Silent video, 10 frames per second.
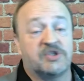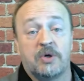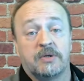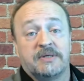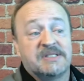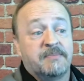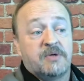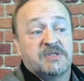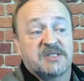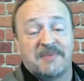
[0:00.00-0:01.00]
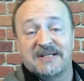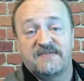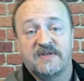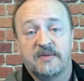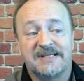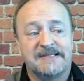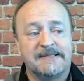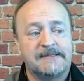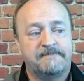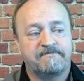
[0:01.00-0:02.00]
solar is the most expensive in the
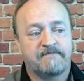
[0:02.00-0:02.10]
business.